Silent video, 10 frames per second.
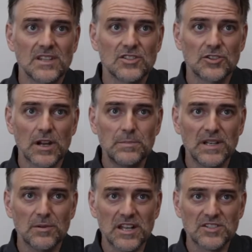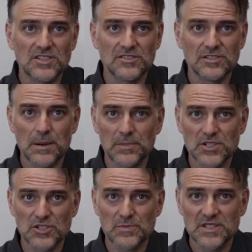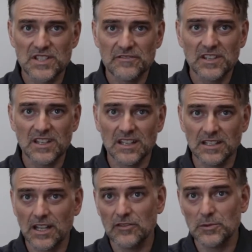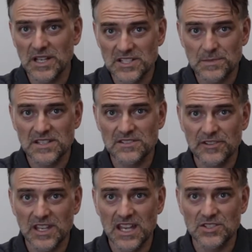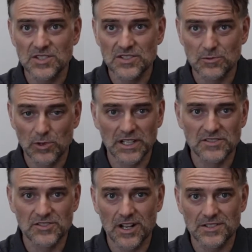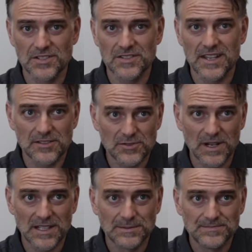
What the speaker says: Scraping dimensions are temperature specific and covered by specifications and work instructions elsewhere.